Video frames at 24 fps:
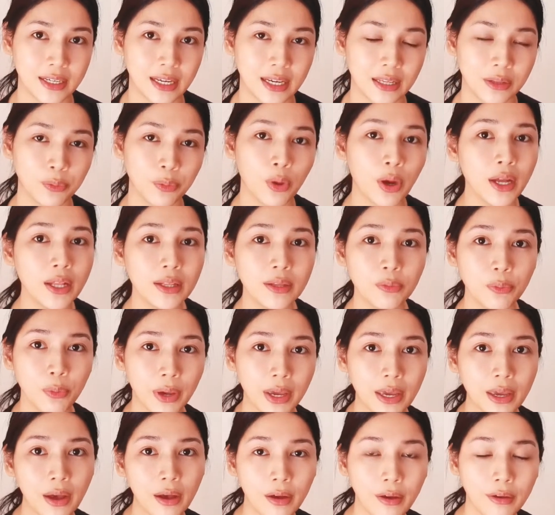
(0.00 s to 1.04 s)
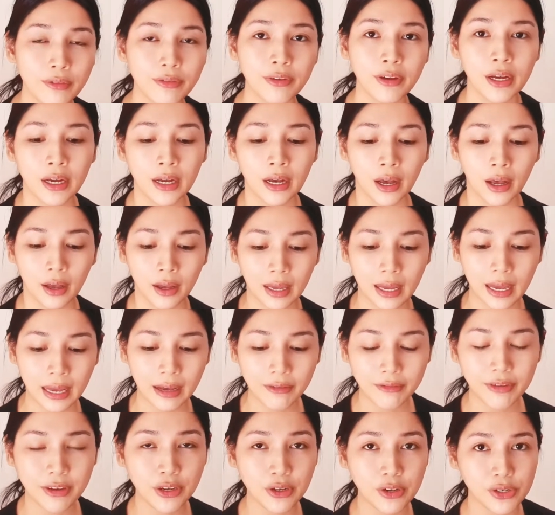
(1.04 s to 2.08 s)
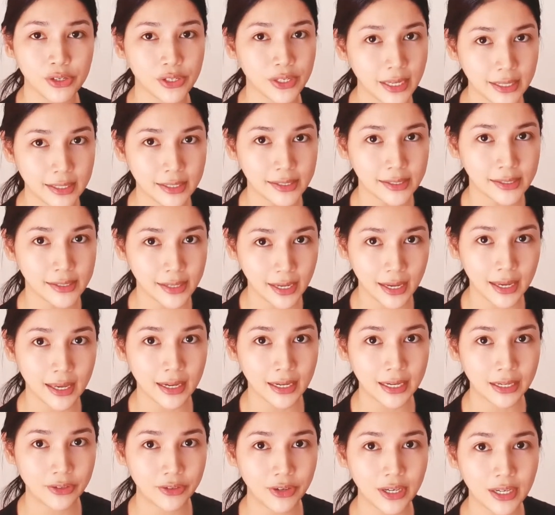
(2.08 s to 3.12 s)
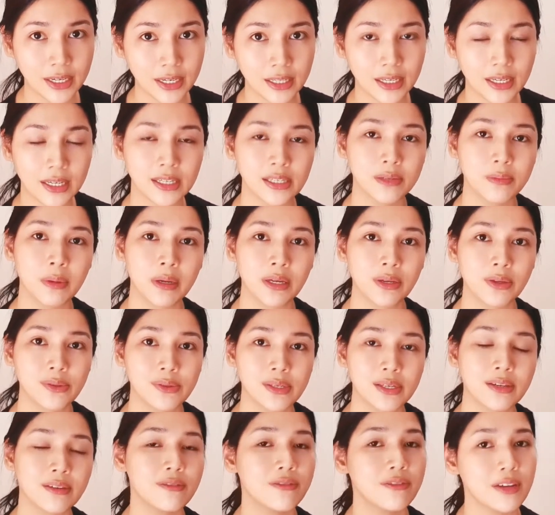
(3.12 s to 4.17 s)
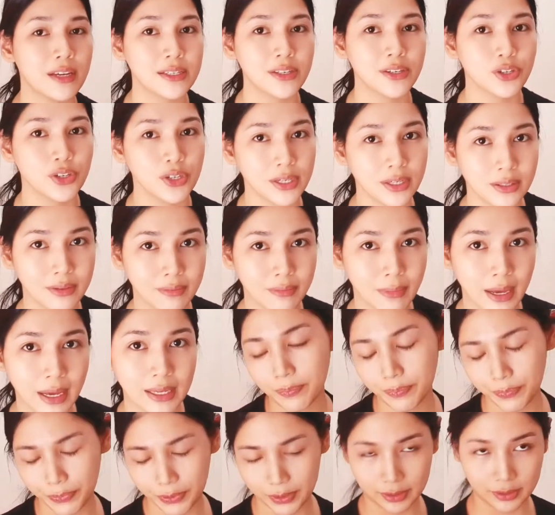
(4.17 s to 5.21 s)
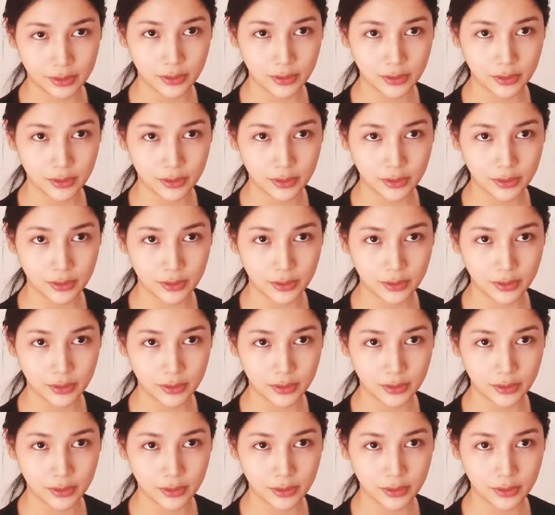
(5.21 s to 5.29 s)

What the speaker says: And one way of having your skin stay hydrated is by using face sheet mask.